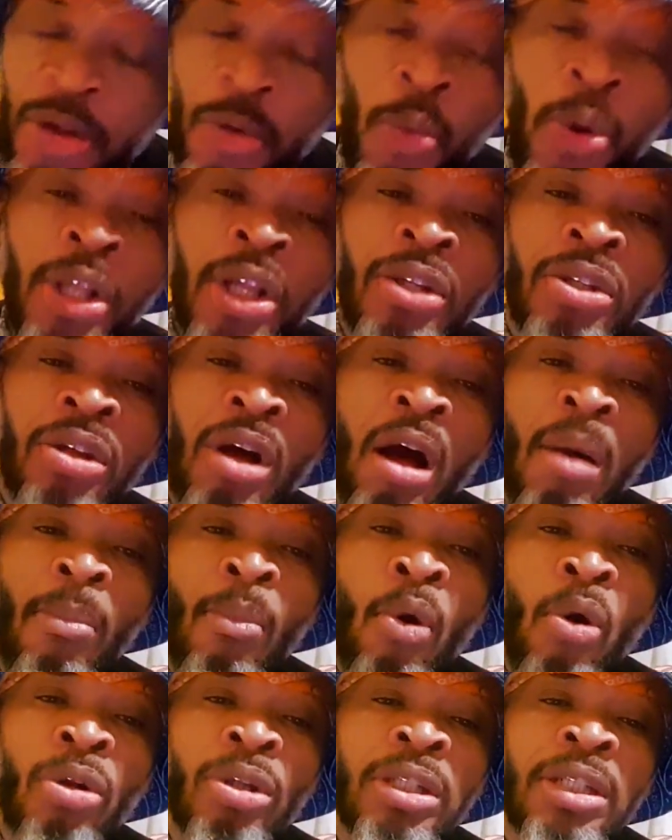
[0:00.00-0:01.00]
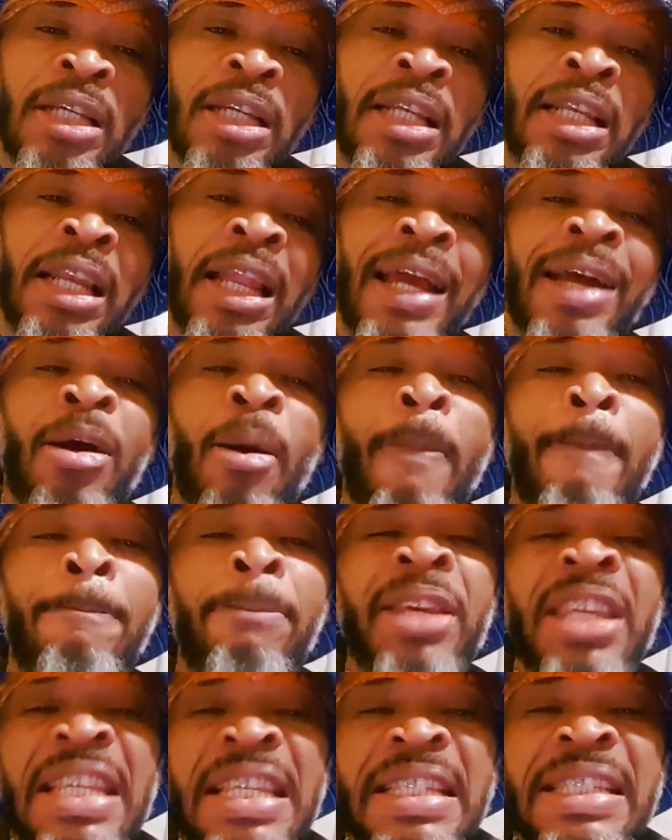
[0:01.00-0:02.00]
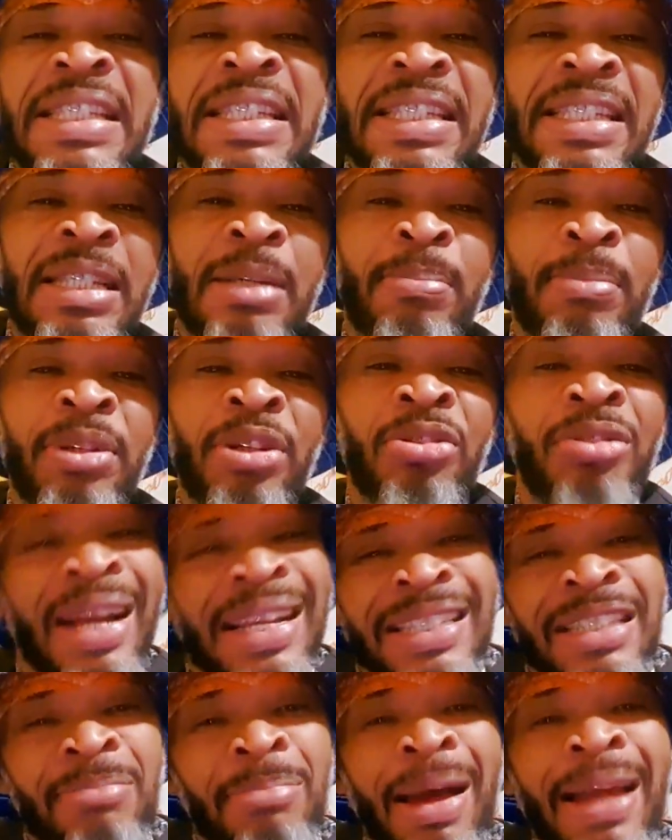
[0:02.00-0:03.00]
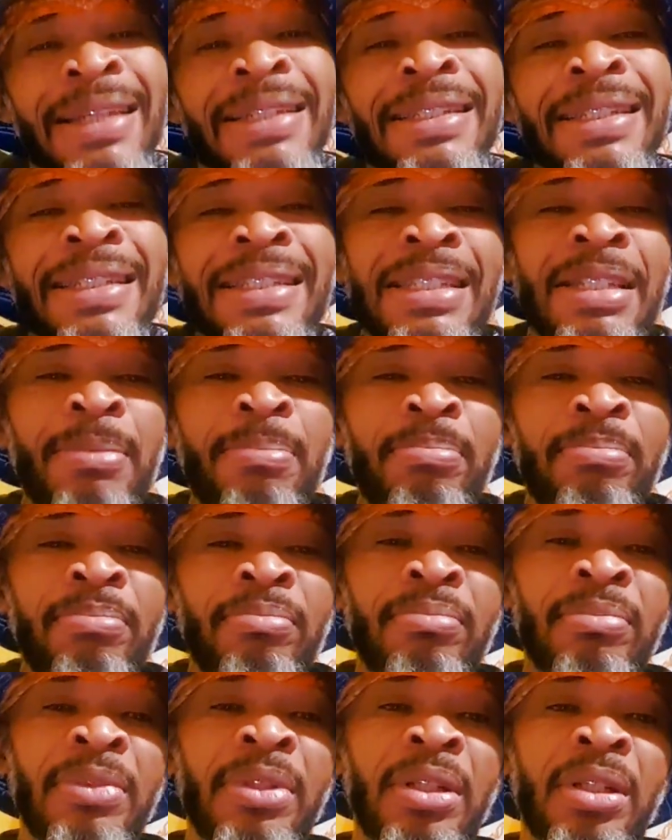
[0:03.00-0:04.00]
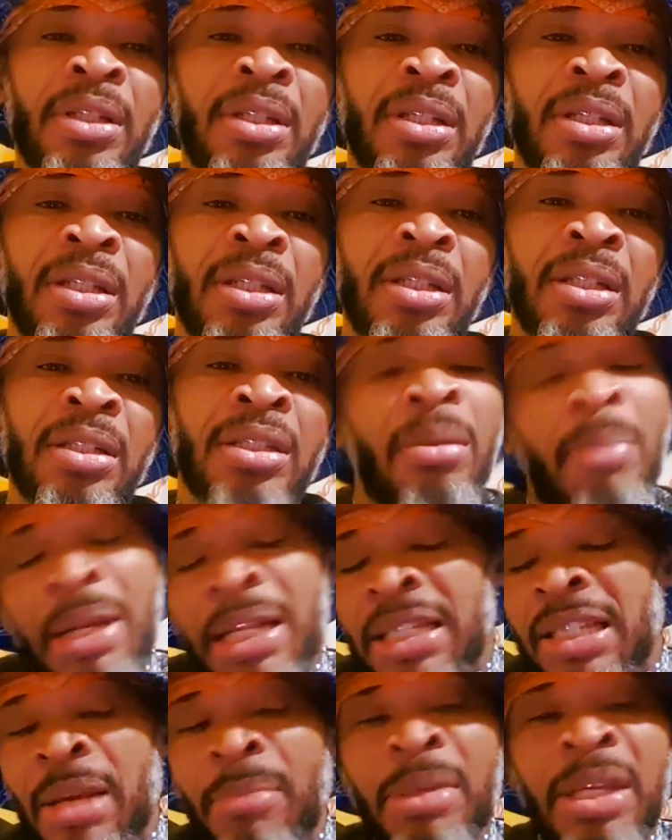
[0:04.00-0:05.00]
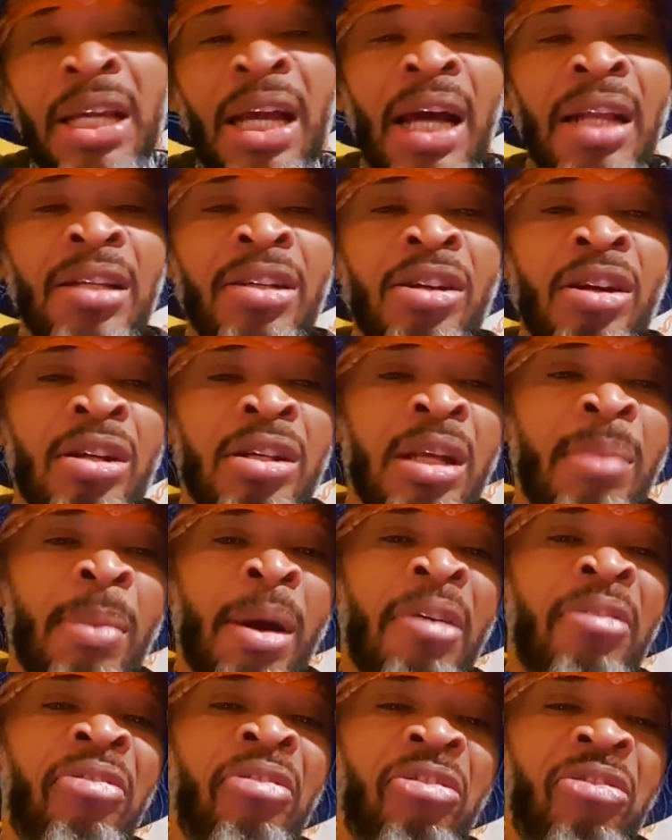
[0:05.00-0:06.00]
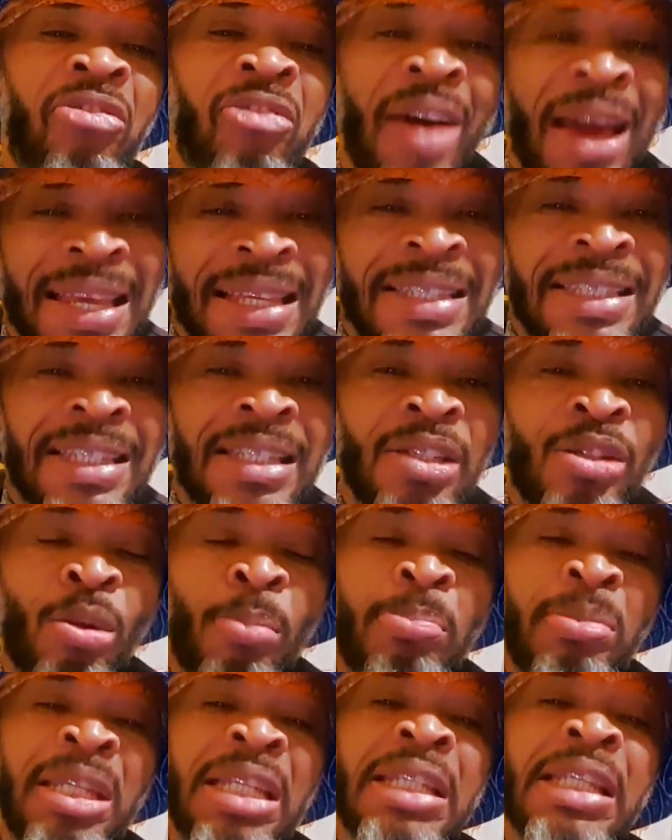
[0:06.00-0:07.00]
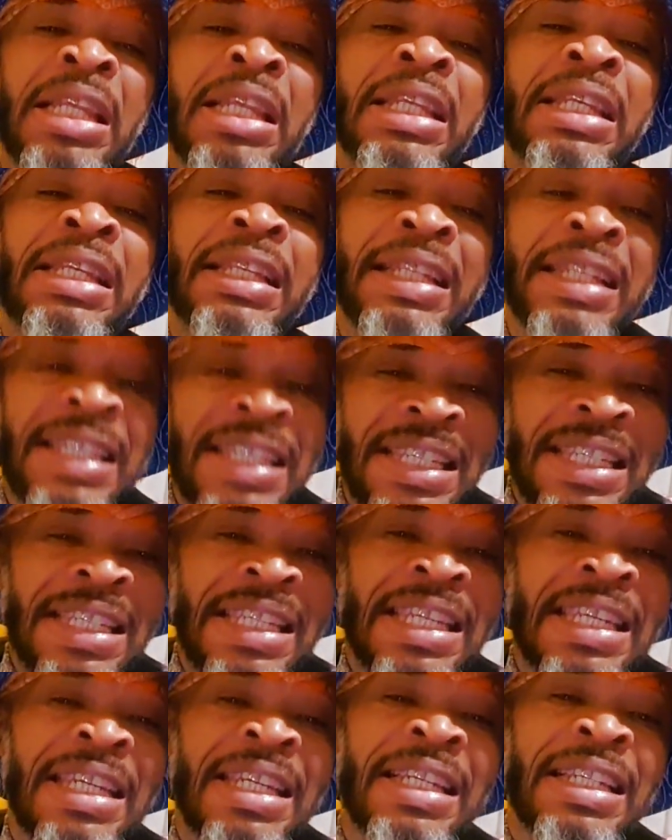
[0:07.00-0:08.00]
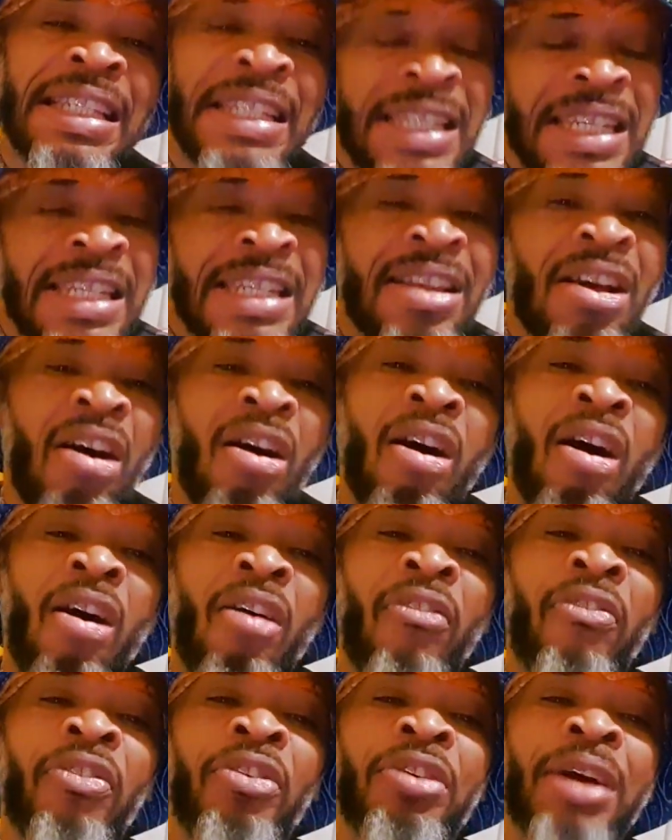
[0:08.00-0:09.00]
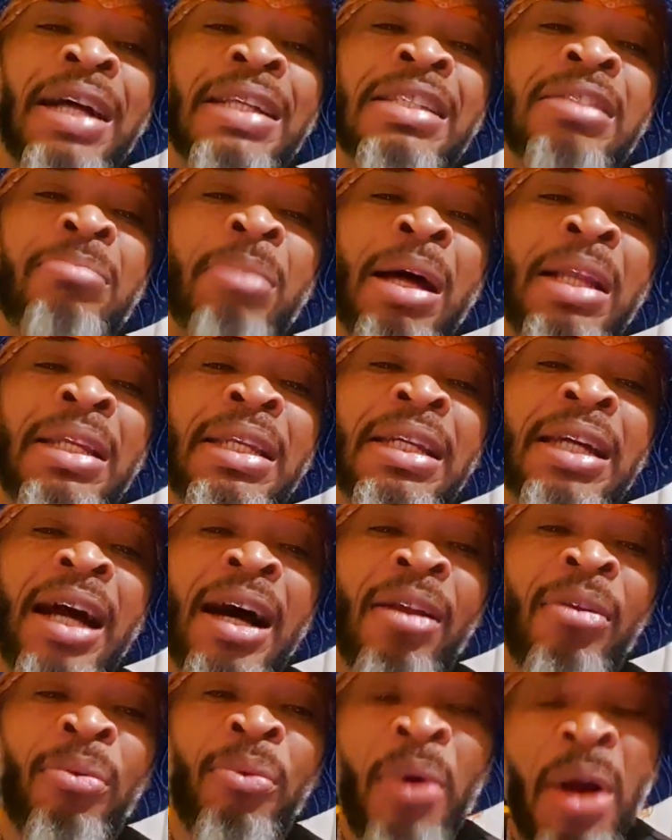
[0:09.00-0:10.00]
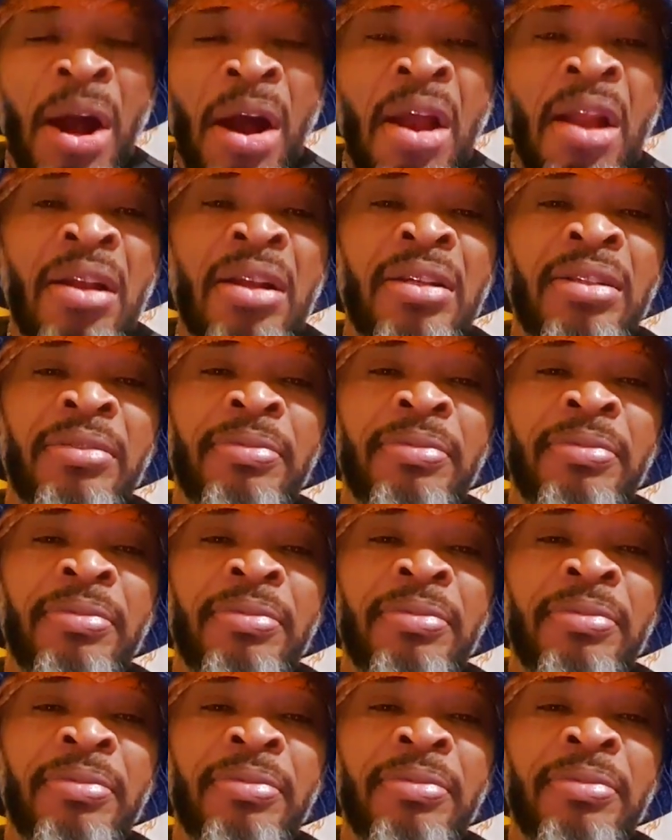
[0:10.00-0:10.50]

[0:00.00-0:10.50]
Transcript: When you talk about Lego Grasmitism, some of the Jamaican girl them are fighting to be the leading leader of grammatical world.